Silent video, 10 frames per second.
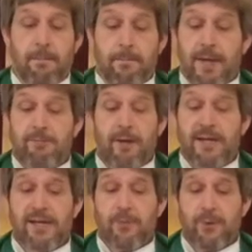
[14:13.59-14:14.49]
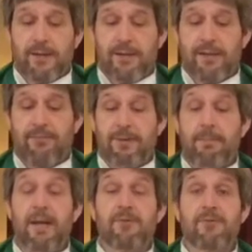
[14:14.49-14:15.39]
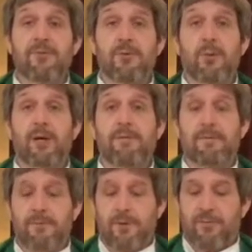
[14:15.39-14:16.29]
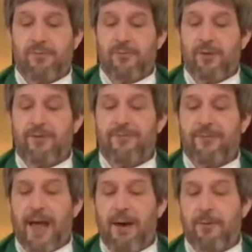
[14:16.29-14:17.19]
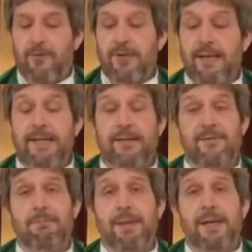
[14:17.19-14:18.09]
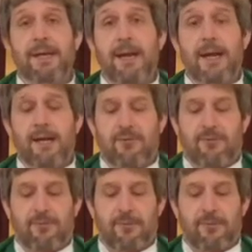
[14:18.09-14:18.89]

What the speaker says: "Make ready quickly 3 measures of choice flour, knead it, and make cakes."